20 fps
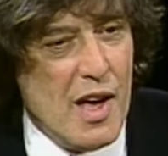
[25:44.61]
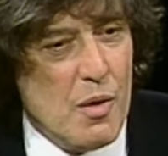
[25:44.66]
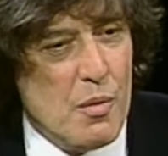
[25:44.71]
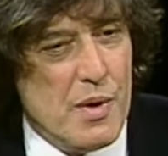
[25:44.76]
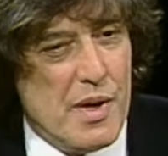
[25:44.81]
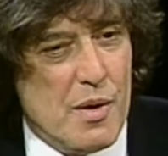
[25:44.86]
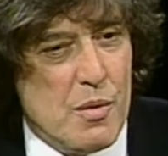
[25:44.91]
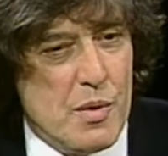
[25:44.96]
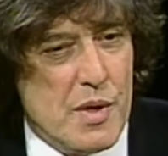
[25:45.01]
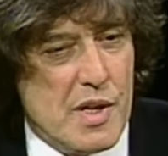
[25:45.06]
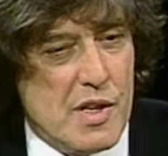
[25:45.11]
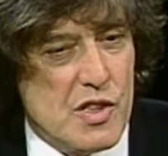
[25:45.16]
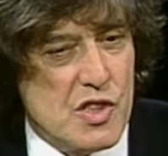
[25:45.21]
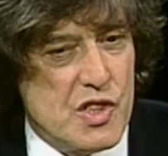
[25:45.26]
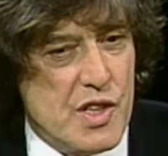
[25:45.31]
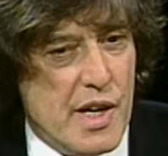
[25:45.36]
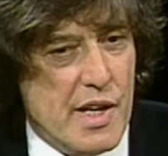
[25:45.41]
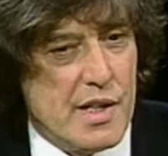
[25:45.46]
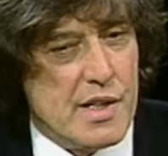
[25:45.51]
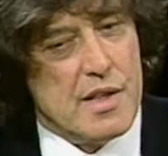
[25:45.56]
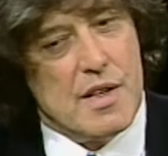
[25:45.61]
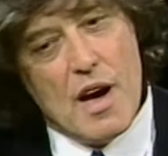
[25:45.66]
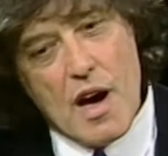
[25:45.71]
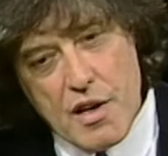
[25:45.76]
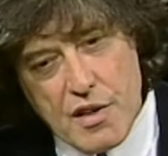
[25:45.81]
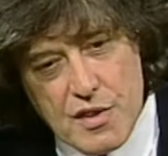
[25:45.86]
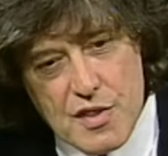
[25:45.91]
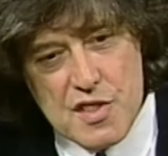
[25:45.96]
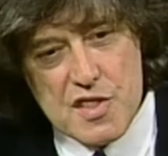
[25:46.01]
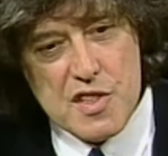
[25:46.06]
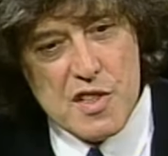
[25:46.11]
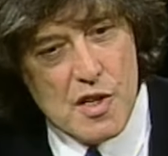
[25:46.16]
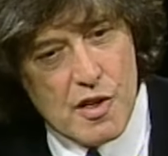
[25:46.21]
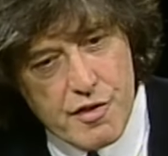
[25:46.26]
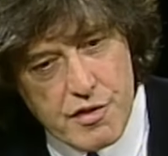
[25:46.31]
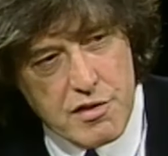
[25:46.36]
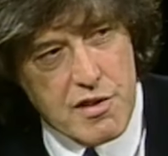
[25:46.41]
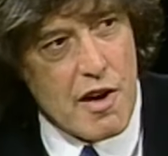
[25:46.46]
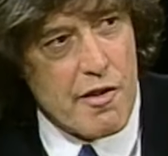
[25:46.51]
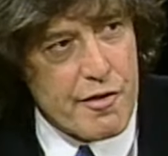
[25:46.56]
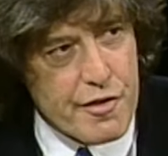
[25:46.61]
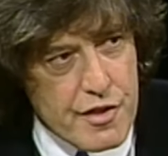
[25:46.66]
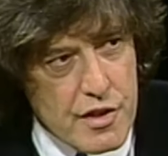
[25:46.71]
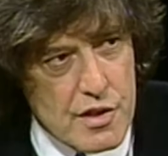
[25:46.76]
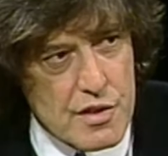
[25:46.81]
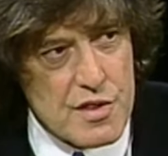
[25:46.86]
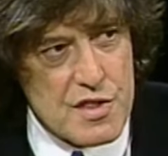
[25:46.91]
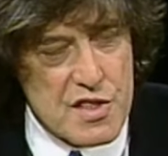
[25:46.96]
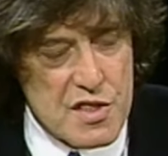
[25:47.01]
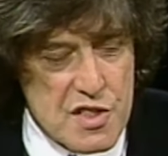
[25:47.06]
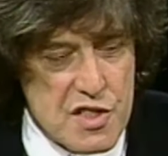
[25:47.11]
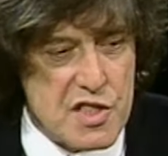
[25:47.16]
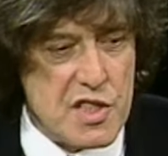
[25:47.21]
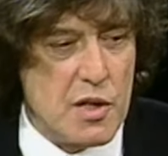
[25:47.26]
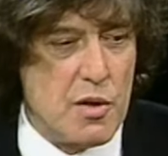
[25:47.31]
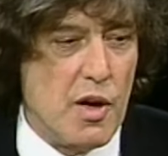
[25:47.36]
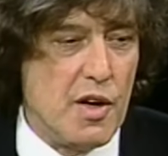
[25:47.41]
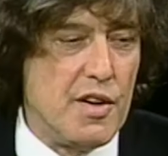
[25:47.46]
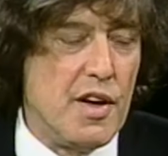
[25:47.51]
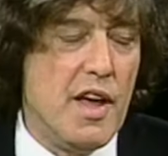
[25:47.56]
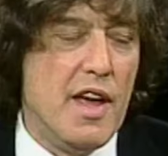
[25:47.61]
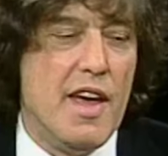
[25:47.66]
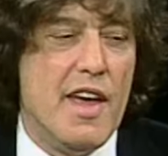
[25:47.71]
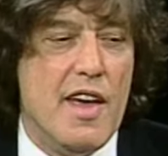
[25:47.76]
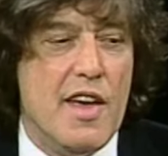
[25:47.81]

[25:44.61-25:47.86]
We, we share currency of reference and so on.